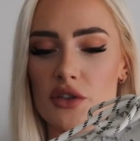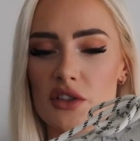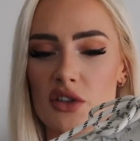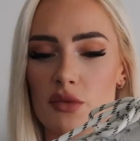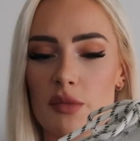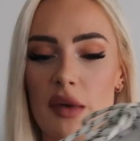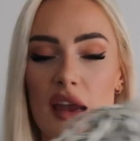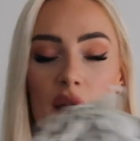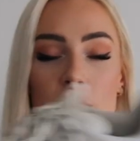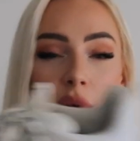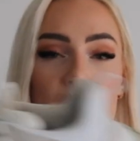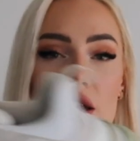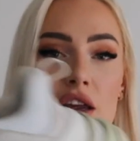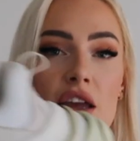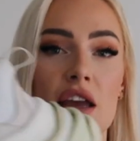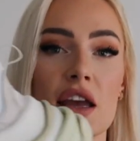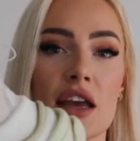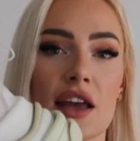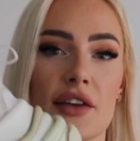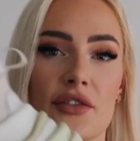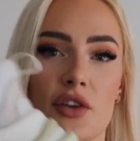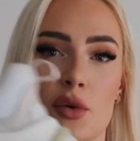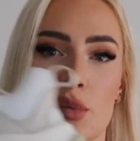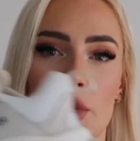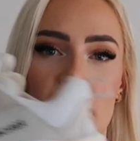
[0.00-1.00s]
So maybe
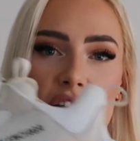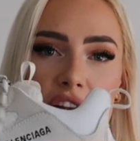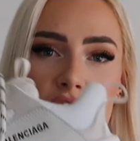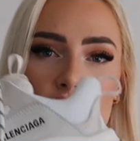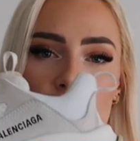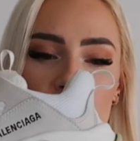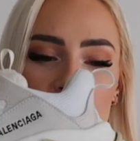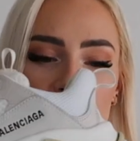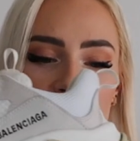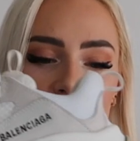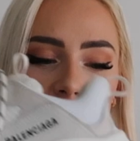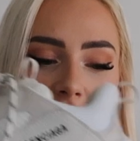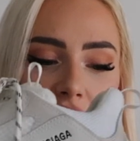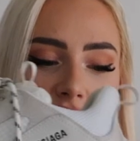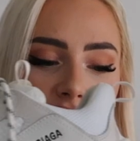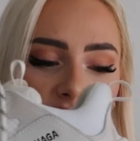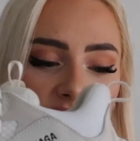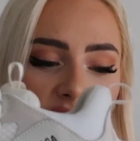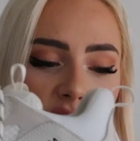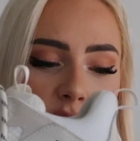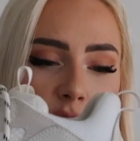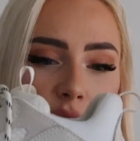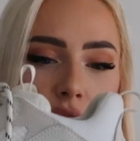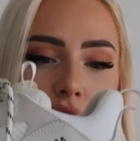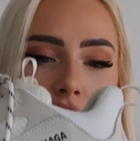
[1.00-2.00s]
if you're planning on getting these,
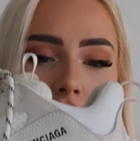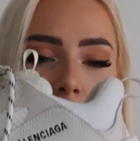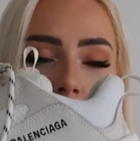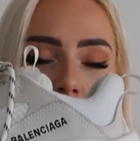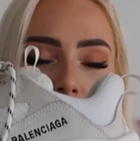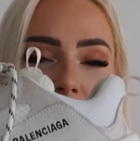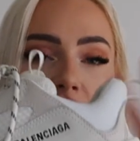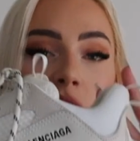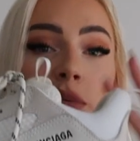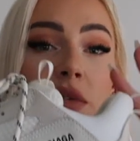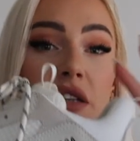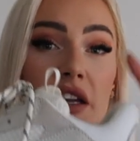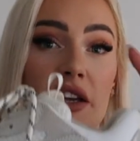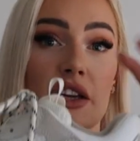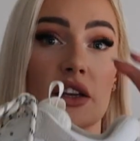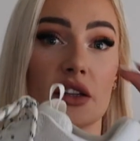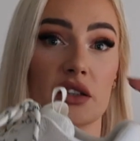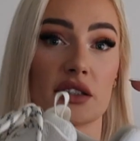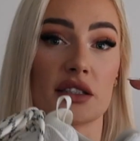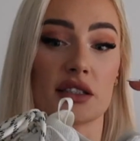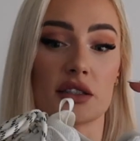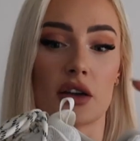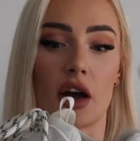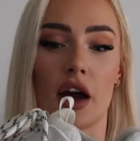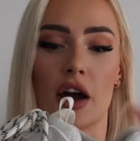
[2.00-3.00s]
keep this
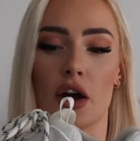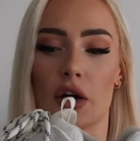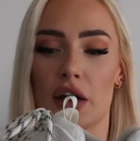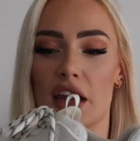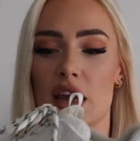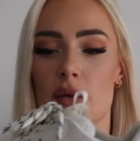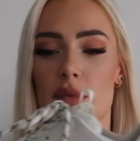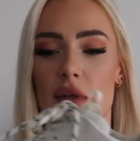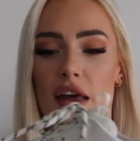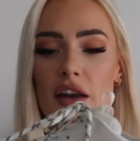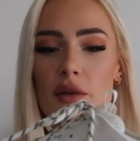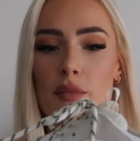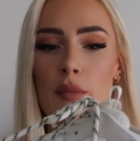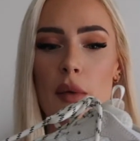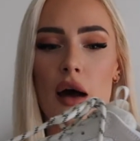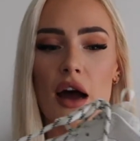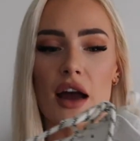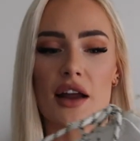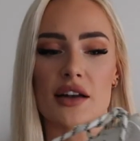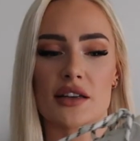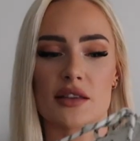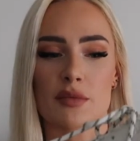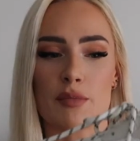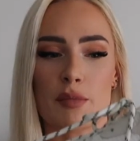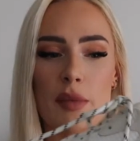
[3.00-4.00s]
particular style, keep that in mind.